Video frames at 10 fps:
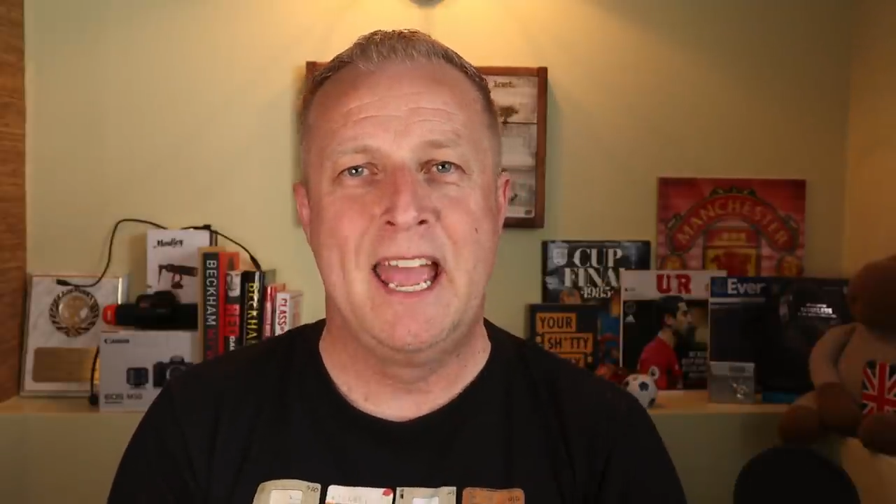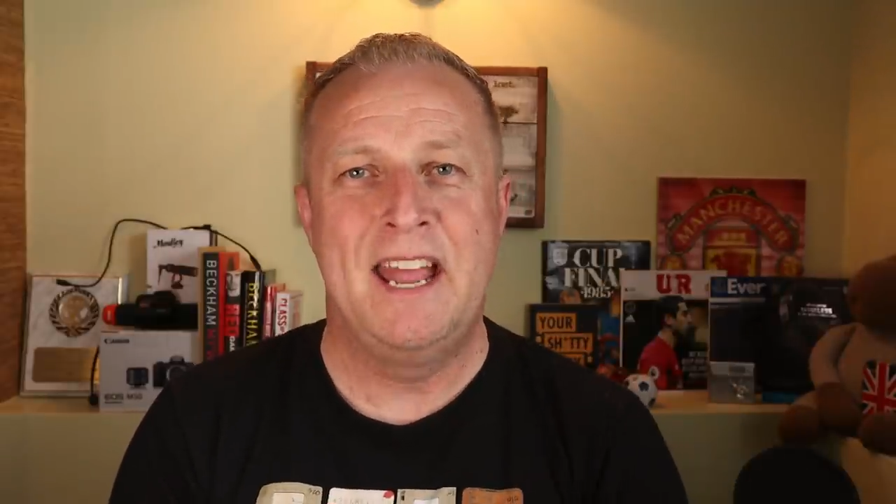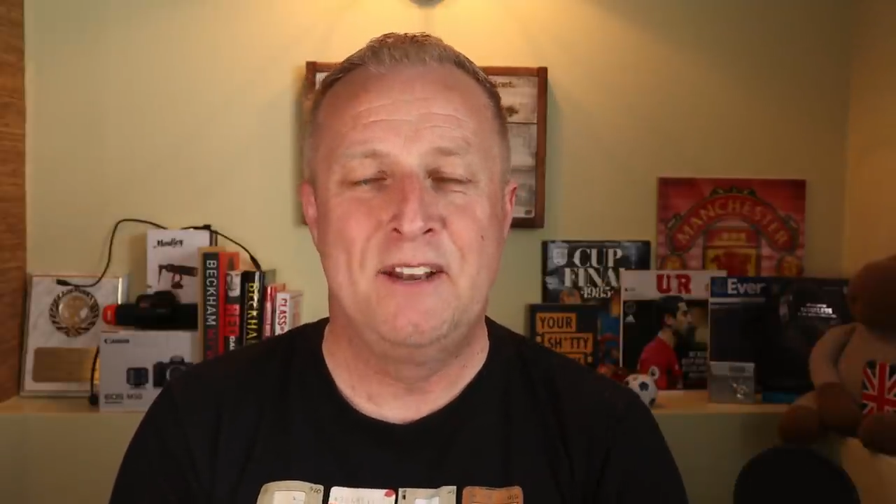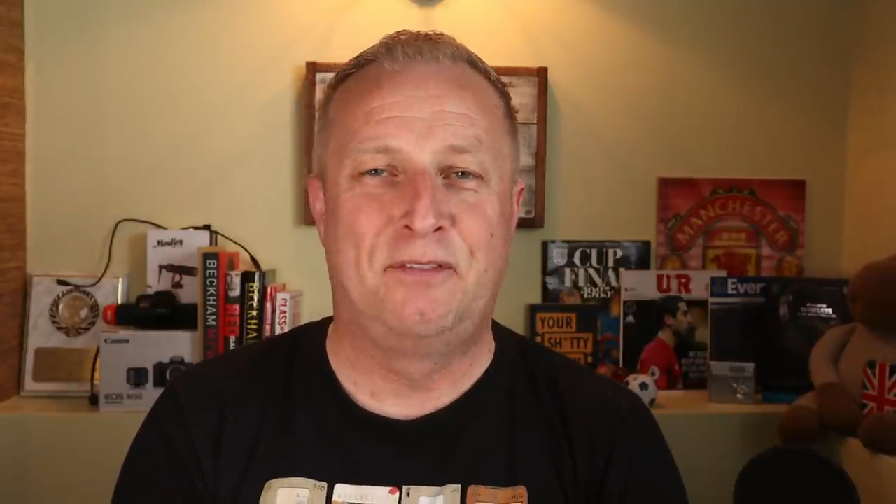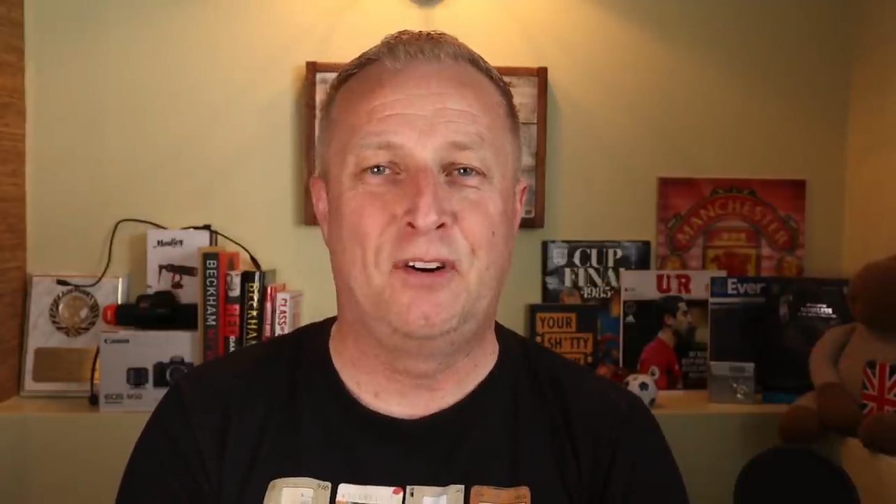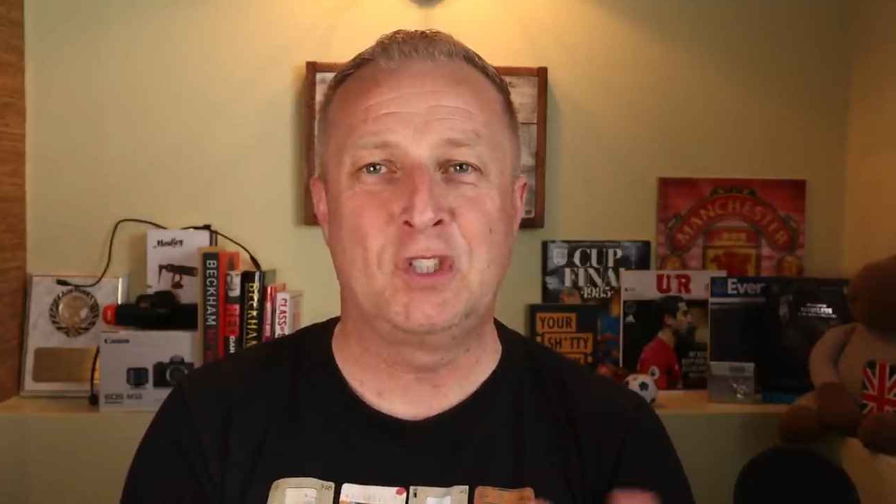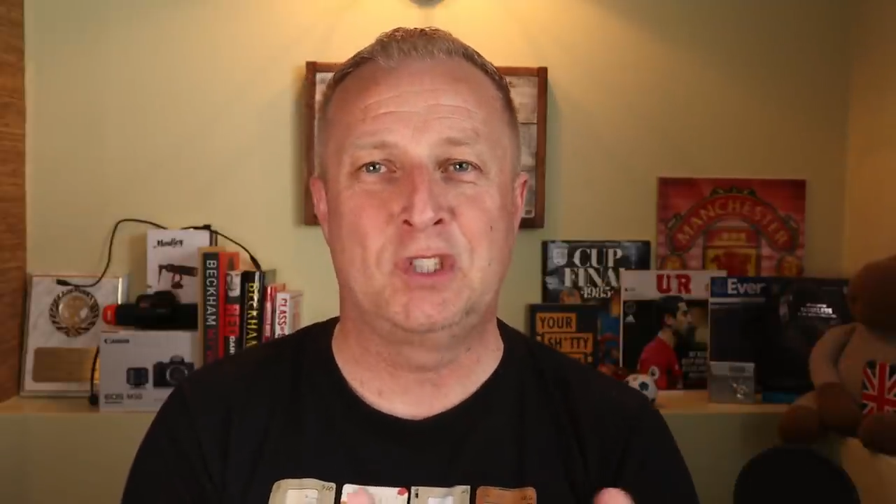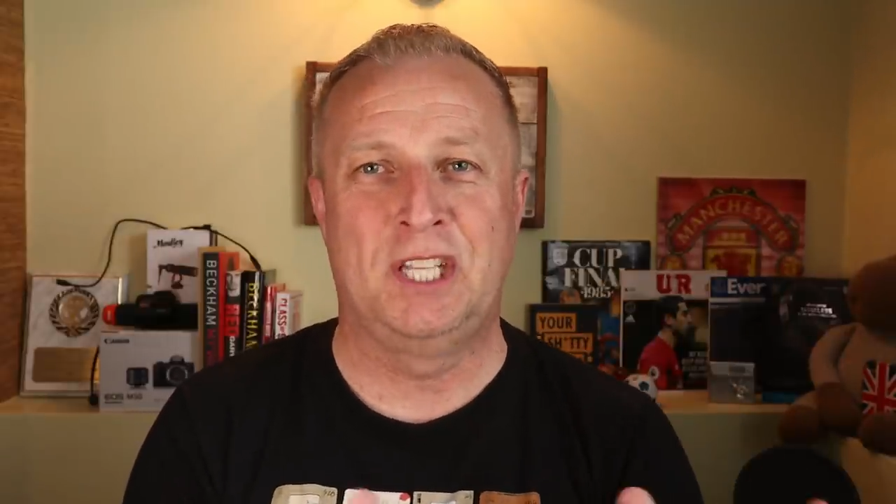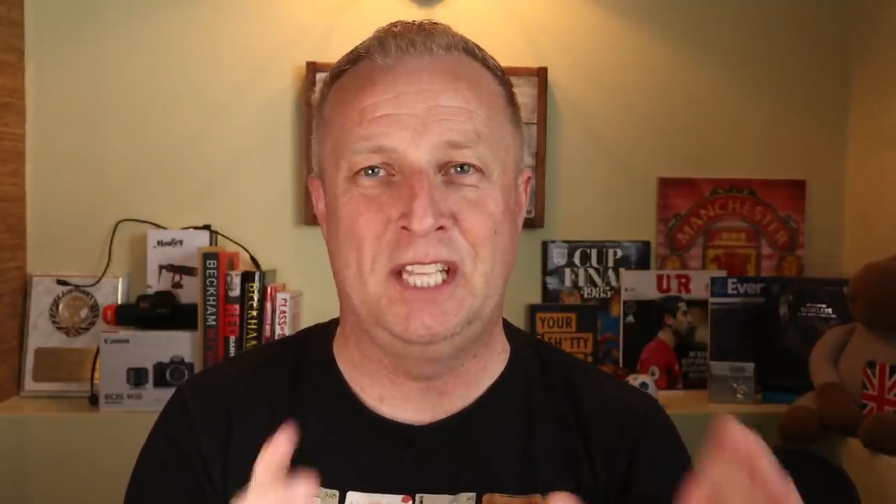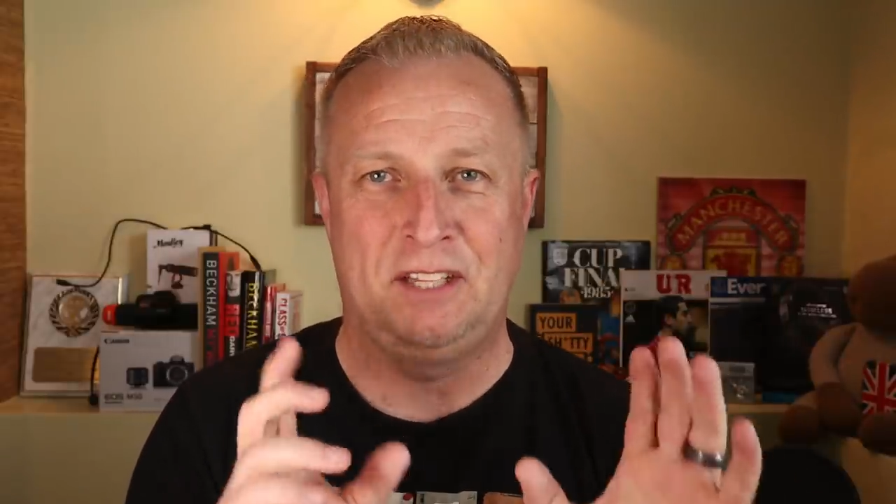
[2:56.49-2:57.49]
and
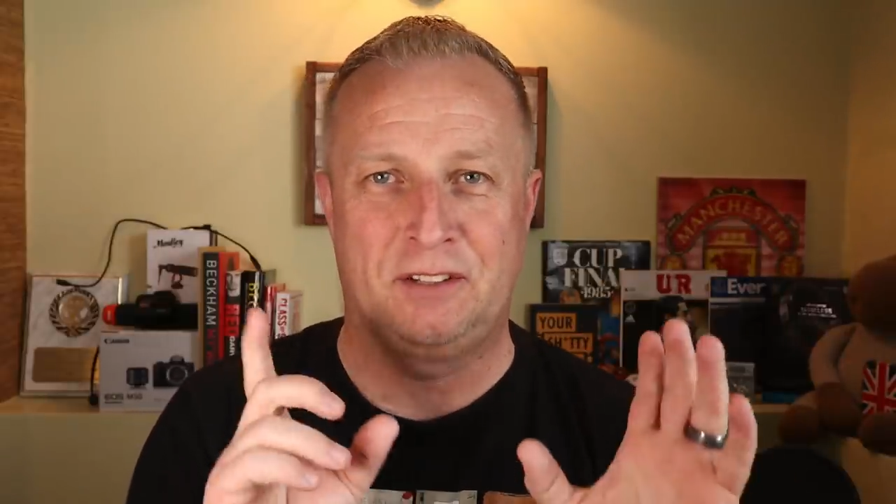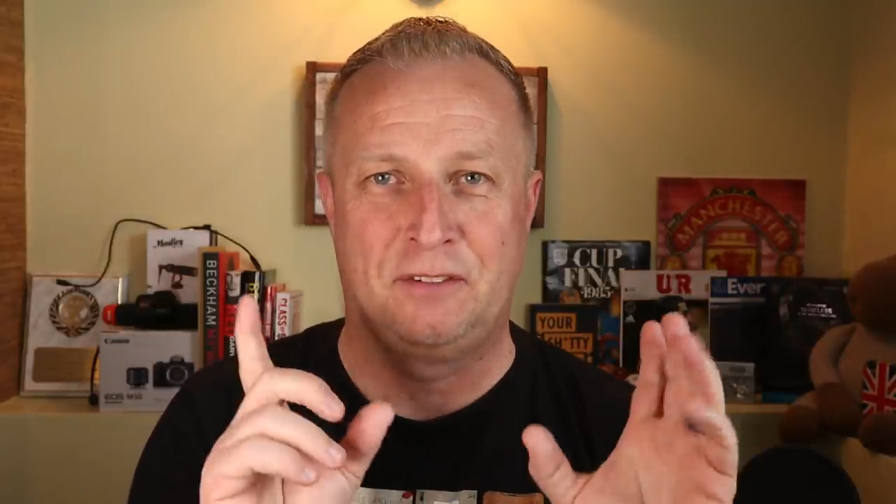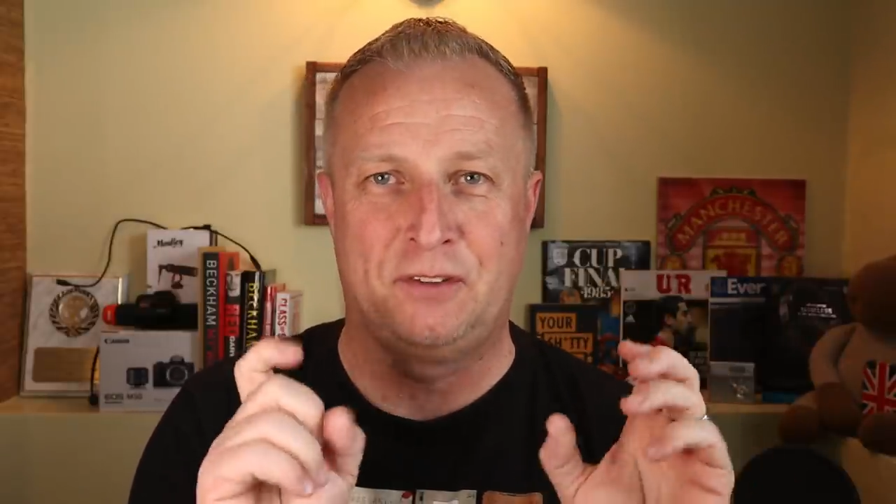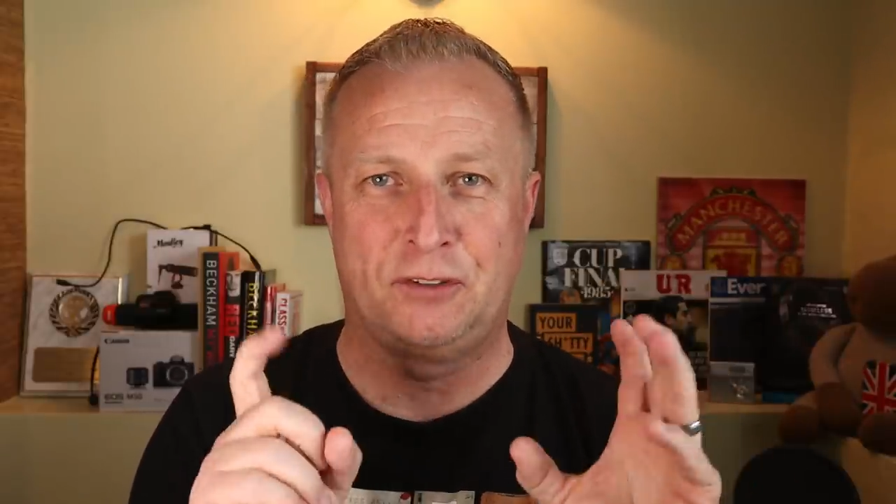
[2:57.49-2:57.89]
unfortunately, it's a